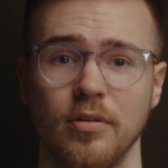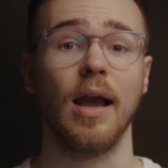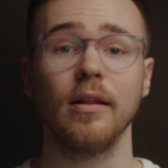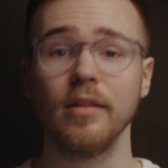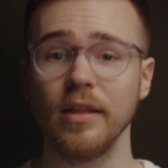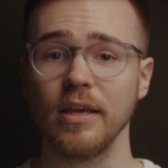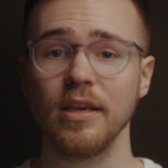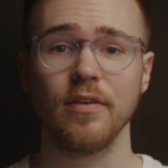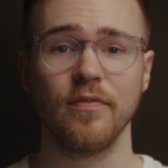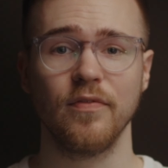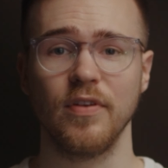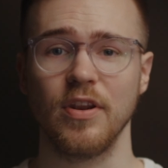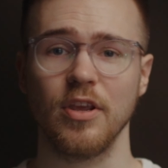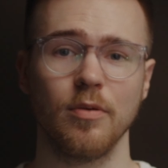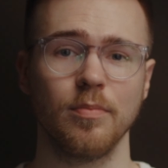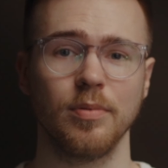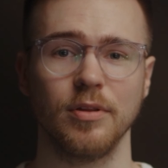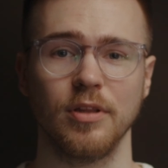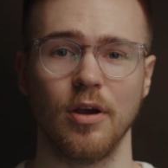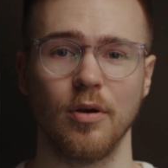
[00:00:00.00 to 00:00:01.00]
I'll link a
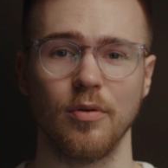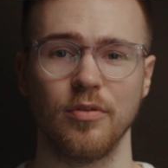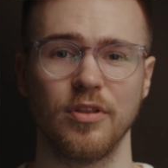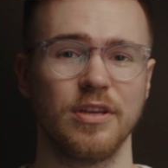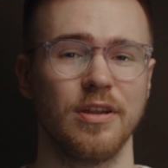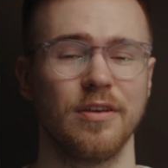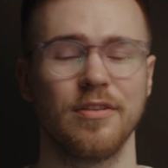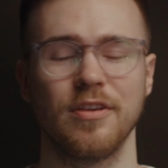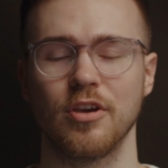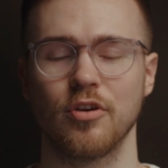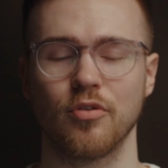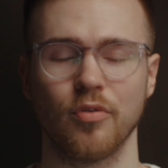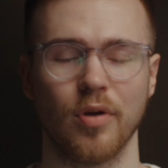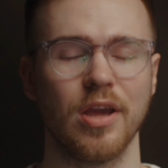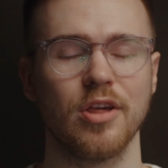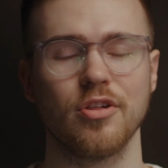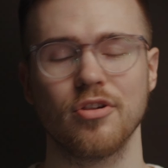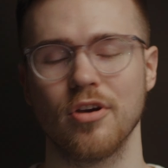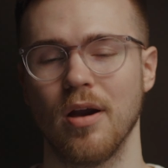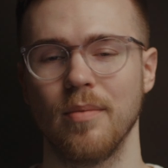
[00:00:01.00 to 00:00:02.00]
video below that does a
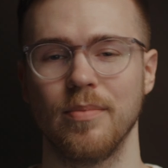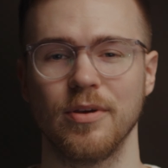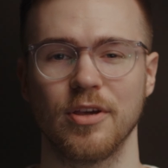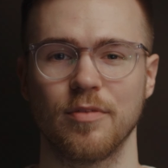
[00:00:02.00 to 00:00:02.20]
great job